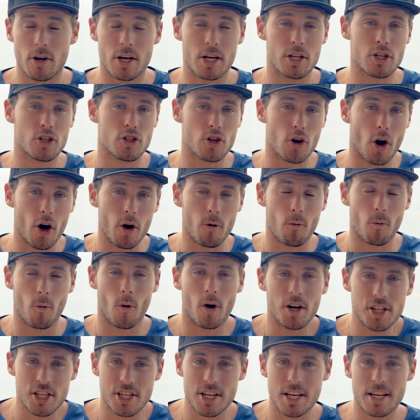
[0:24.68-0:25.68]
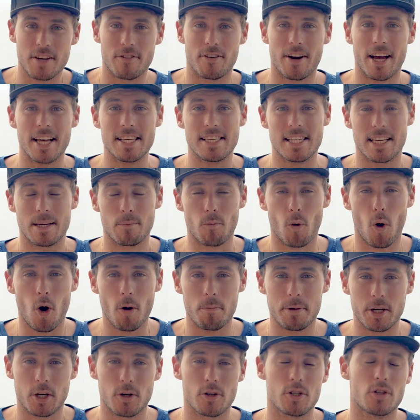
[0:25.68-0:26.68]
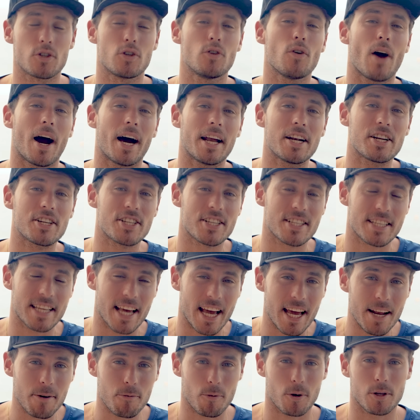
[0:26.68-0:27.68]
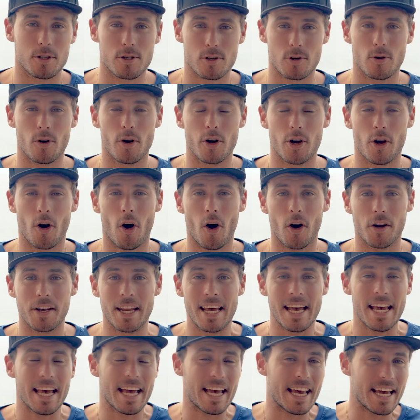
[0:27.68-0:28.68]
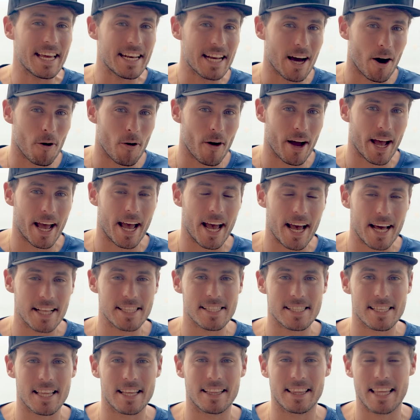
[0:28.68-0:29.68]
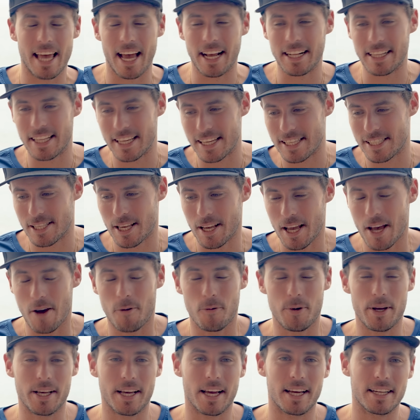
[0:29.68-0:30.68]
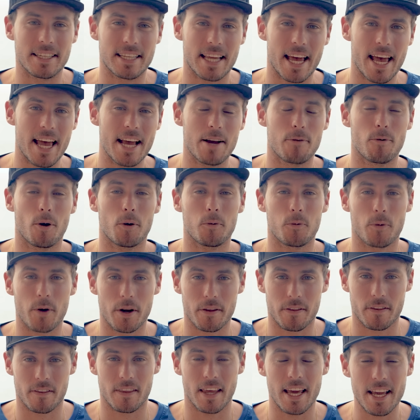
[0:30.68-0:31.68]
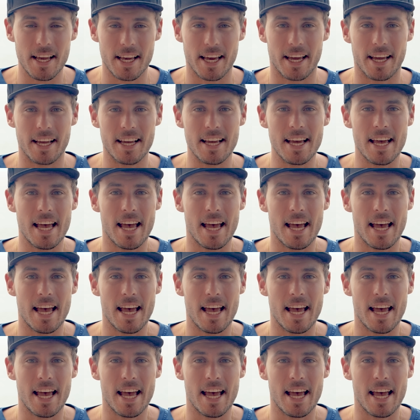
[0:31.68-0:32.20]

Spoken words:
you enjoy watching racing more because you understand what's going on in our heads, the tactics we can take, what we're thinking.